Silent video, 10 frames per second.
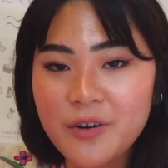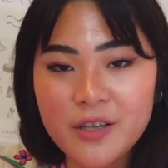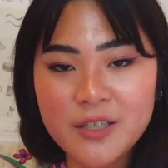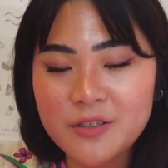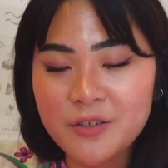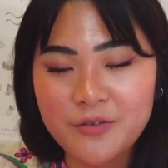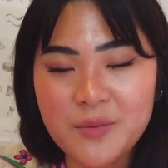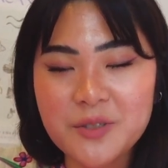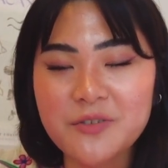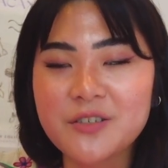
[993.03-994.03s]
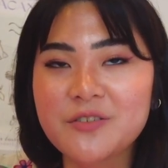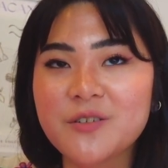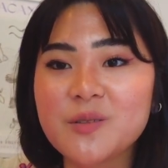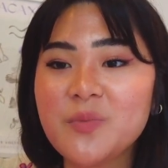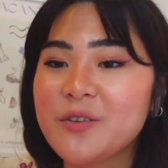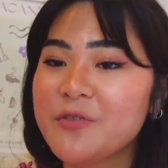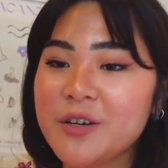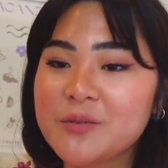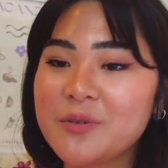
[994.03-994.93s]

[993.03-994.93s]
very TikTok famous restaurants, but the first